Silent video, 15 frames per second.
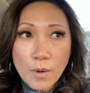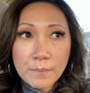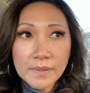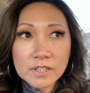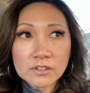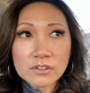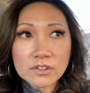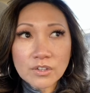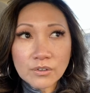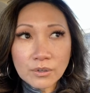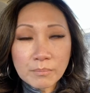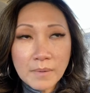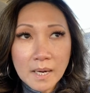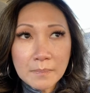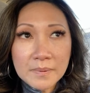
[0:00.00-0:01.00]
But
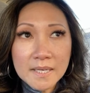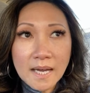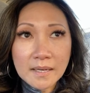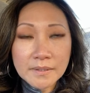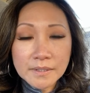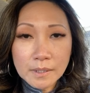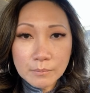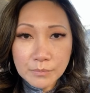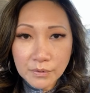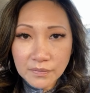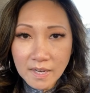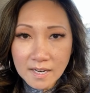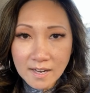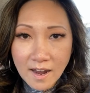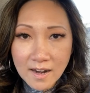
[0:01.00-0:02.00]
there might be a number
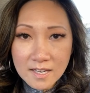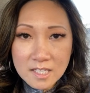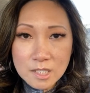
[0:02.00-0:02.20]
that God